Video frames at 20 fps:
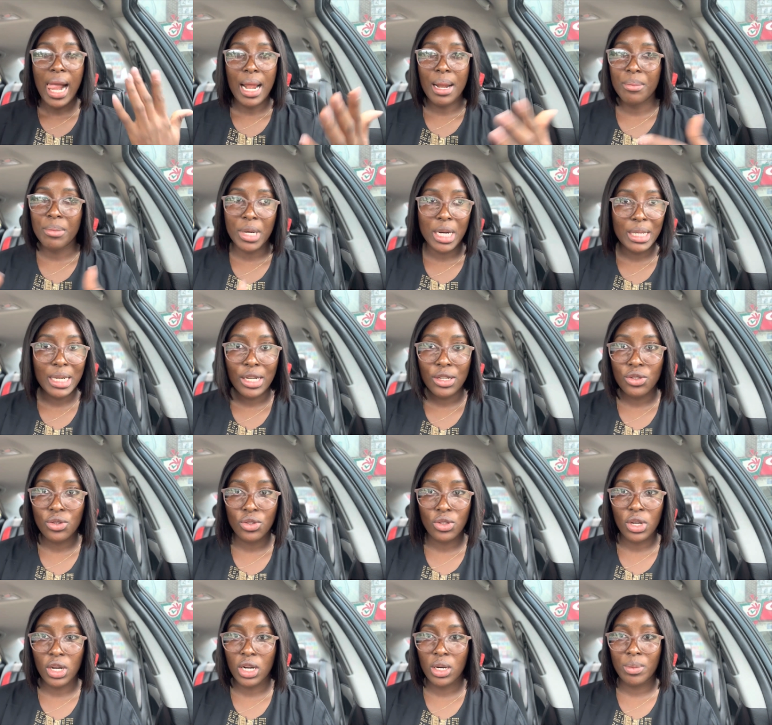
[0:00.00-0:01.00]
embarrassed to
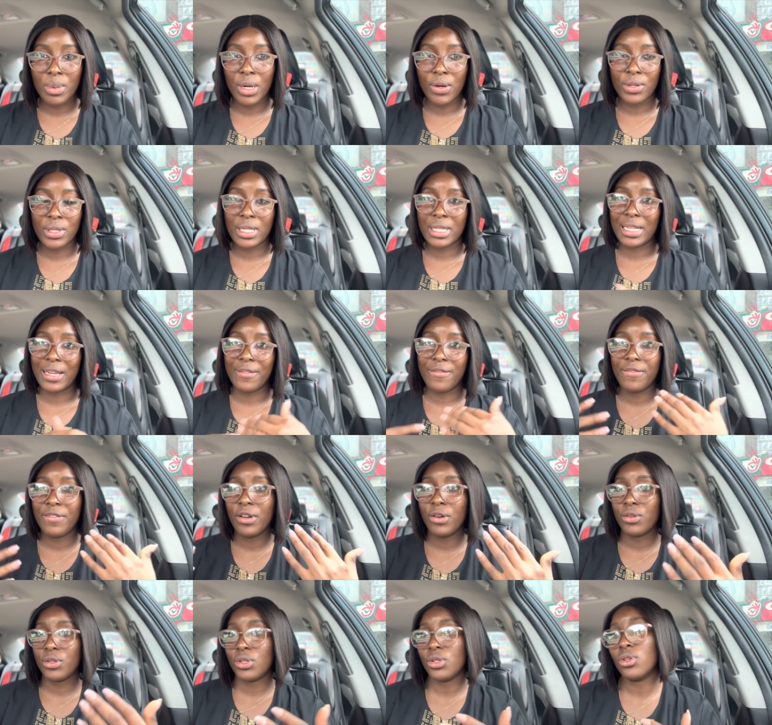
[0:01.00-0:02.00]
talk about it i
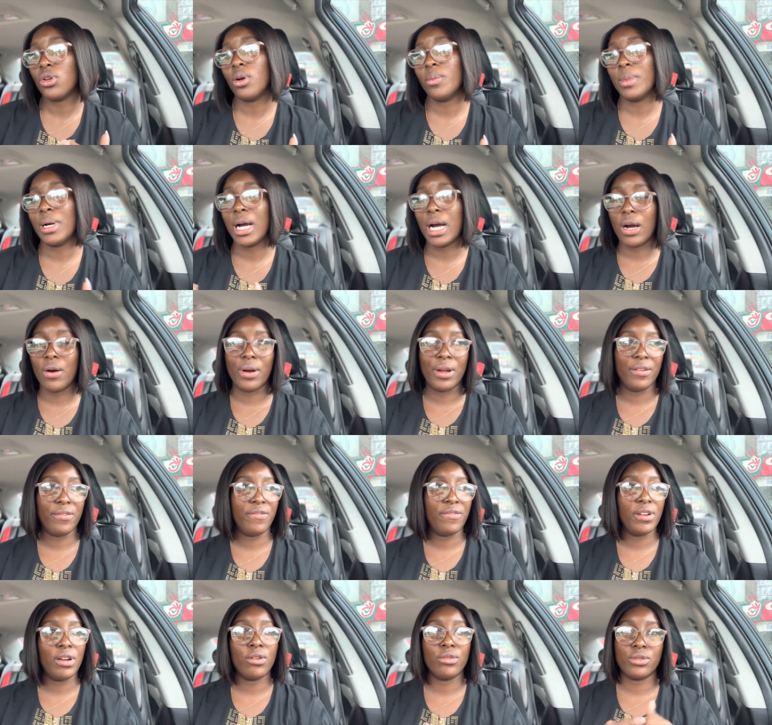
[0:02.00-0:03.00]
felt somehow i
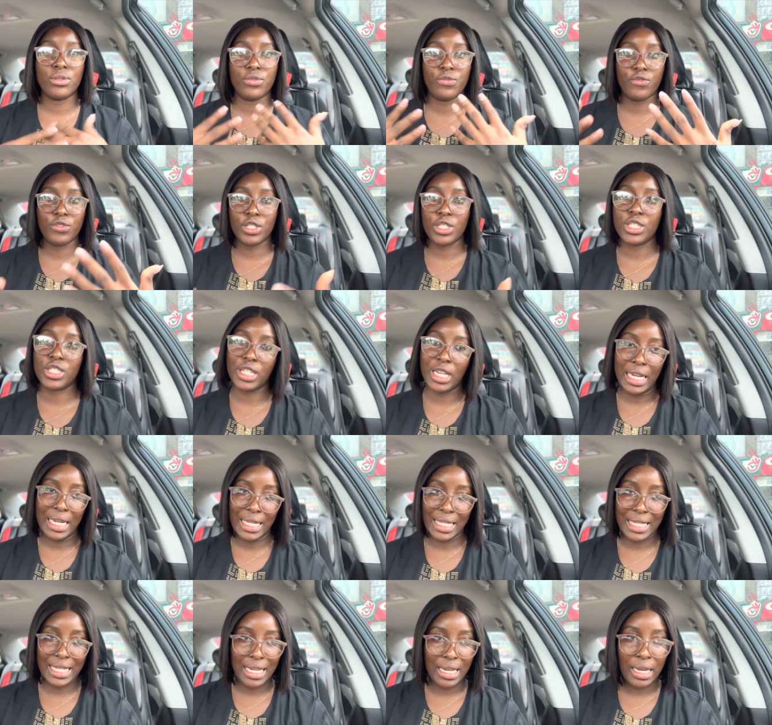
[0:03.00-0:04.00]
felt
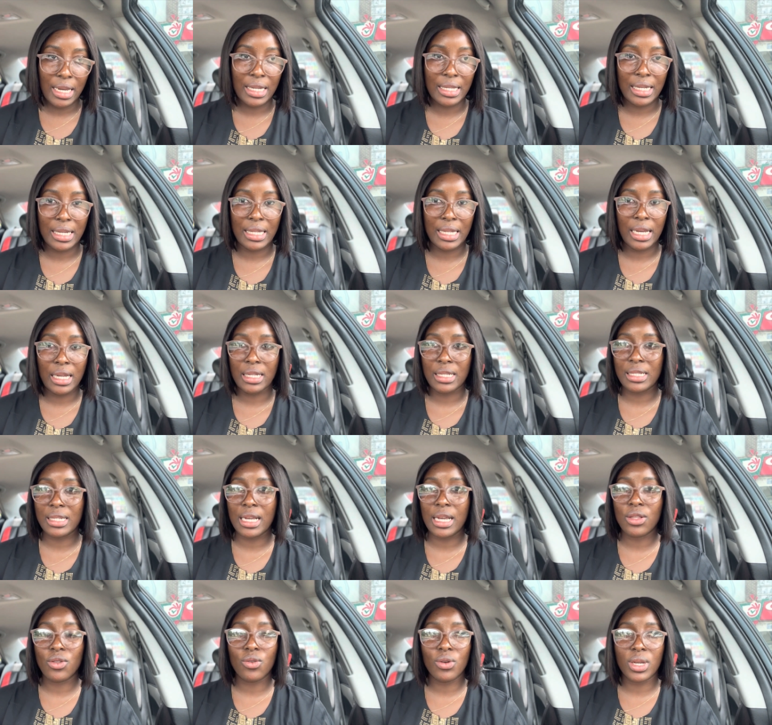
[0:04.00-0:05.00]
rejected and i
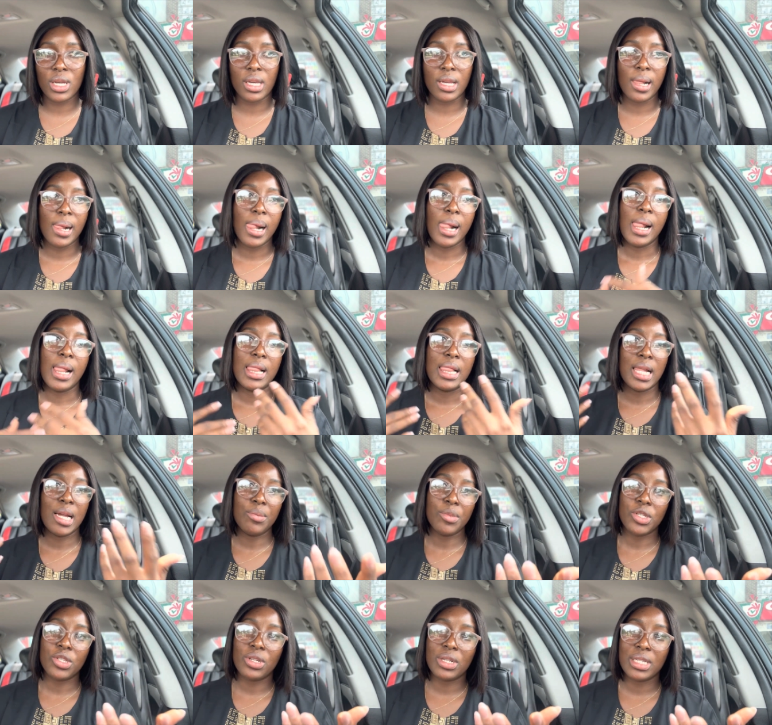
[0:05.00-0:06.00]
said okay let
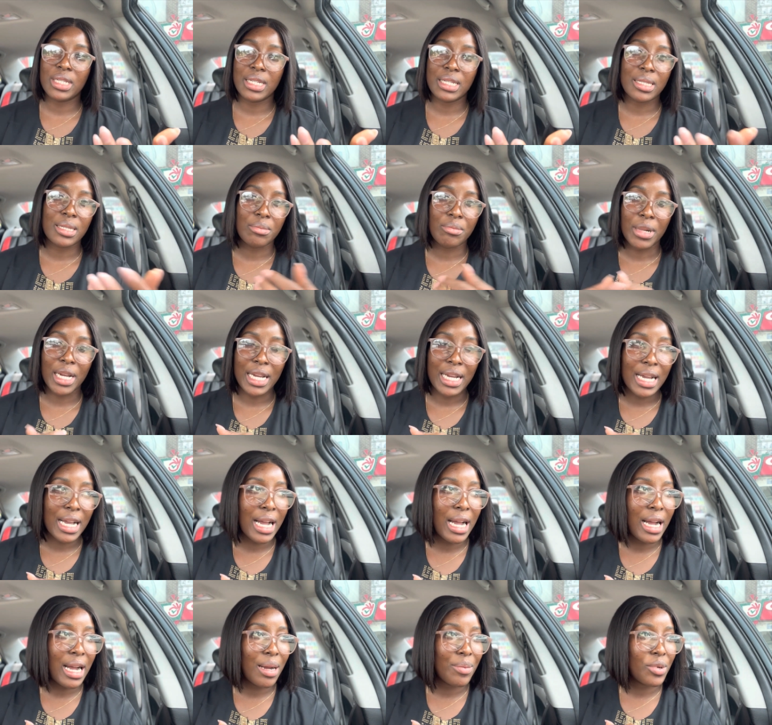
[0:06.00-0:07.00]
me just sit in my
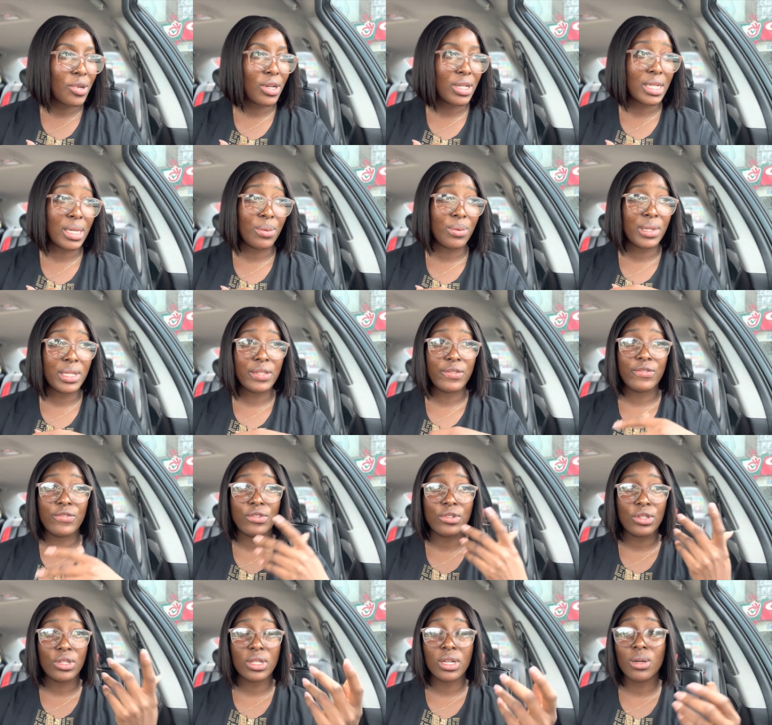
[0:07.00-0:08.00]
car because i'm waiting
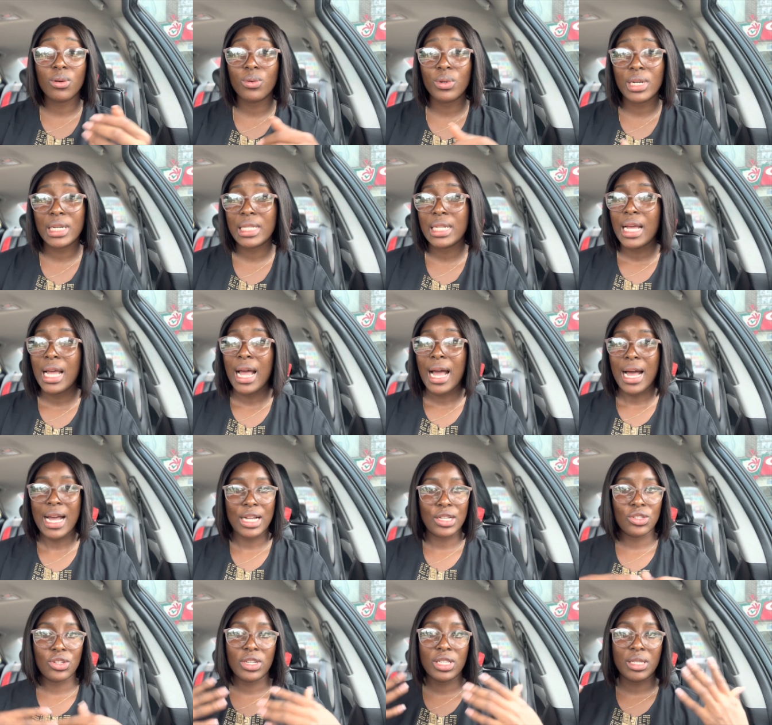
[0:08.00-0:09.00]
for someone
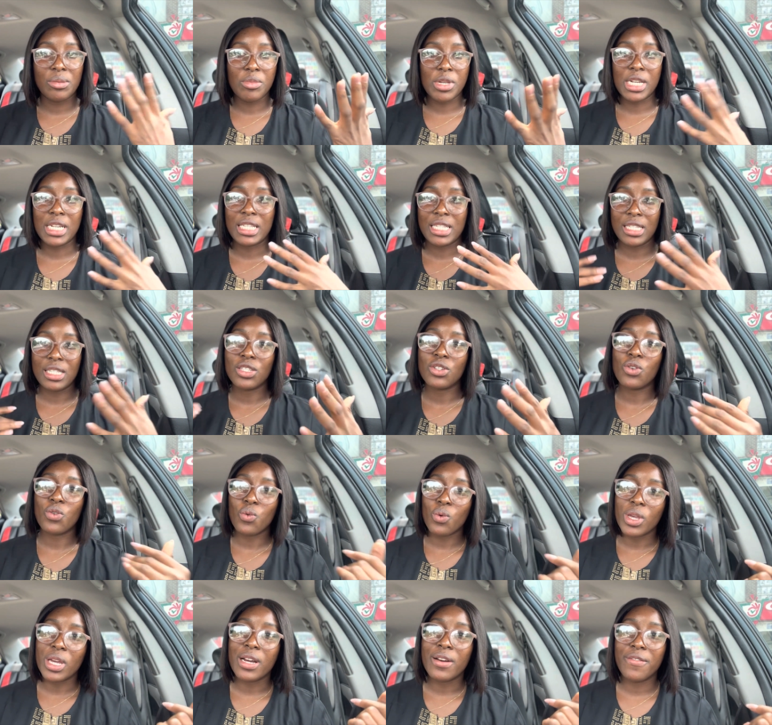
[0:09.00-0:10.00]
and just make this
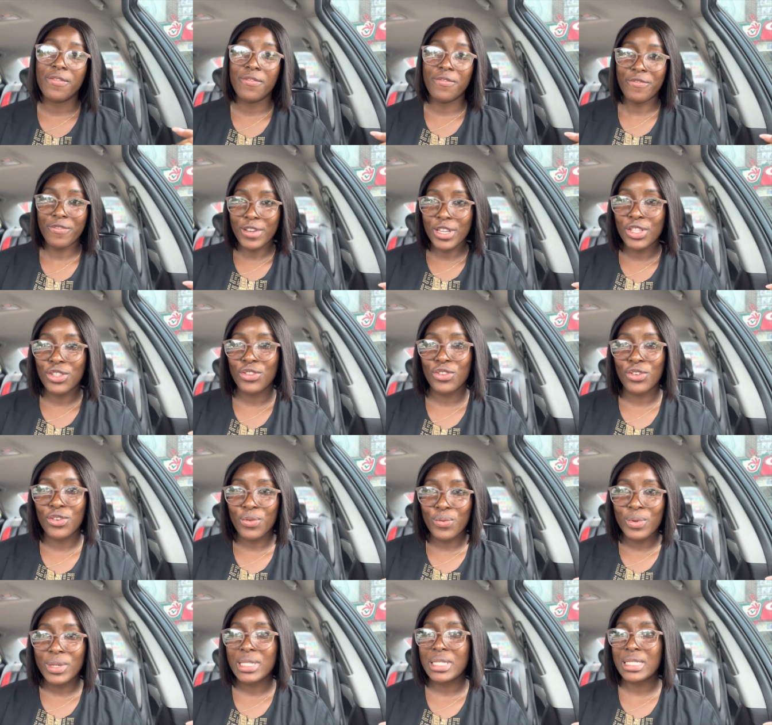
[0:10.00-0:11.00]
quick video
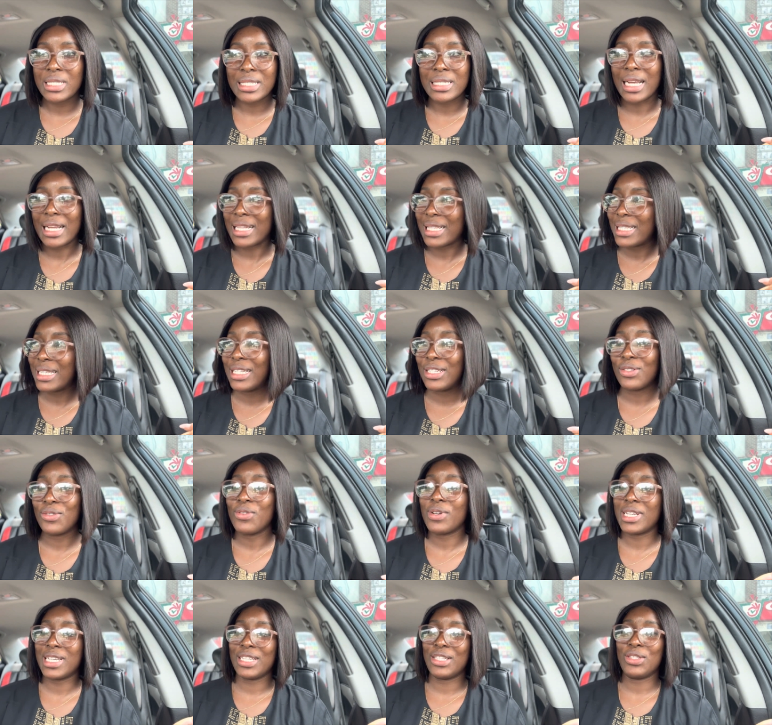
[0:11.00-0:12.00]
which at least
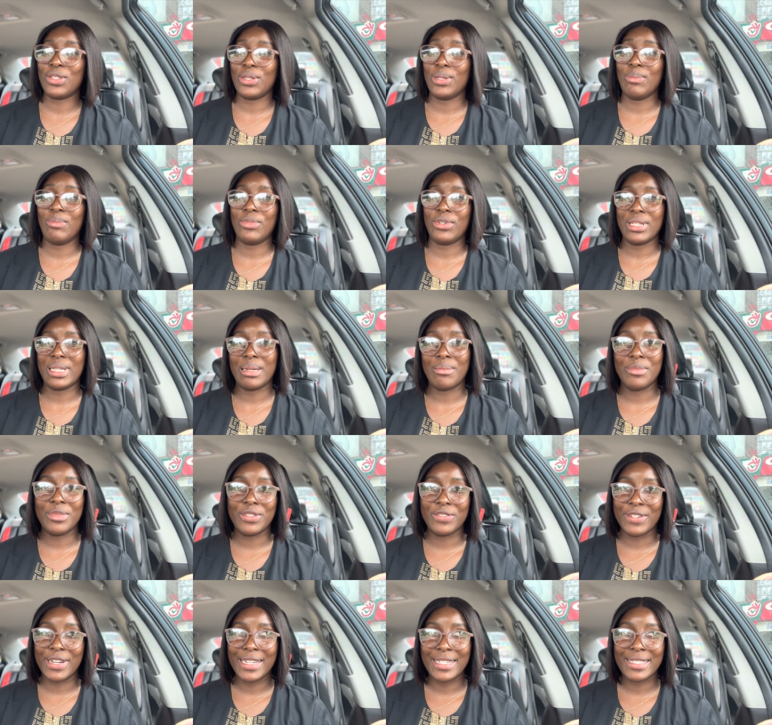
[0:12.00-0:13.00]
no kids to bother me
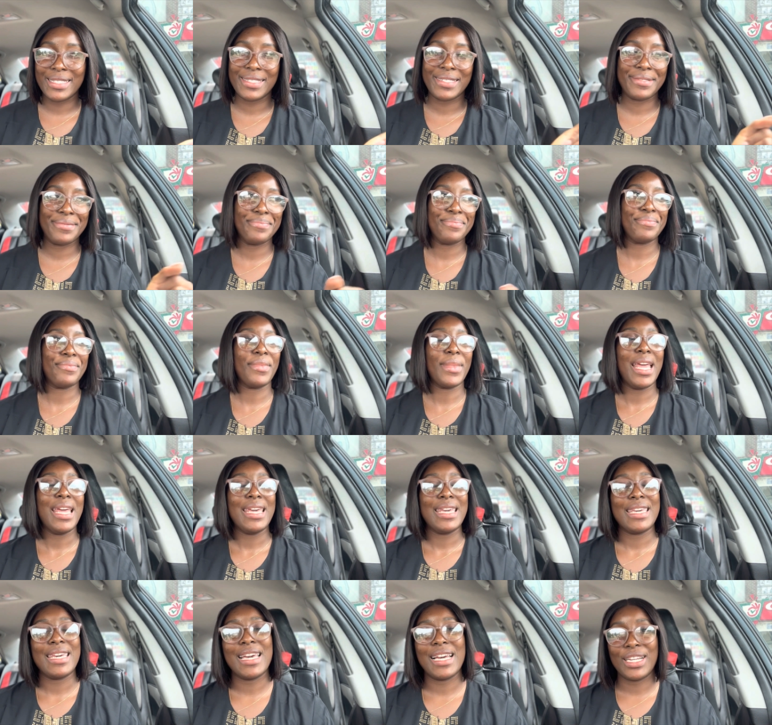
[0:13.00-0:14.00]
right
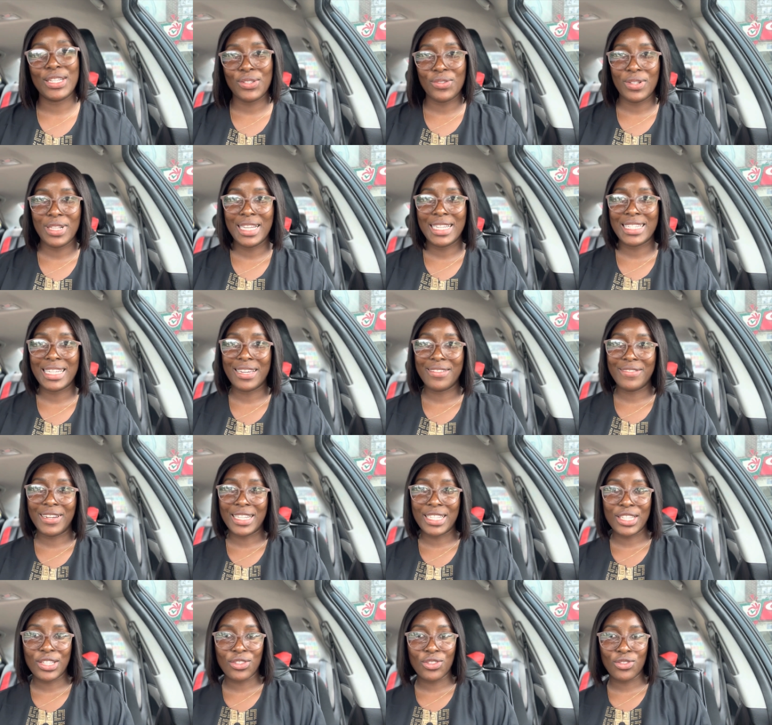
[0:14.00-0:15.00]
yeah so let's get
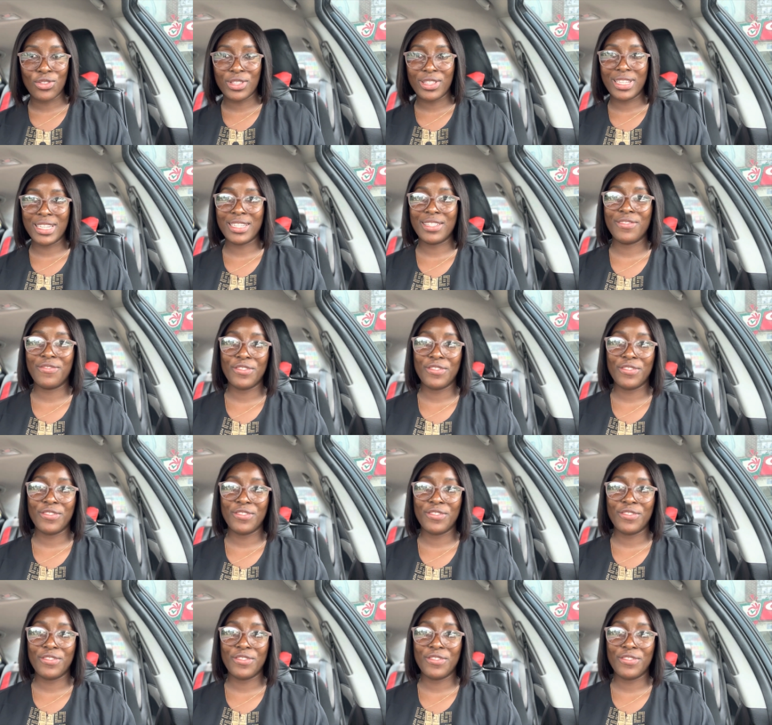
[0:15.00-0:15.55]
right into this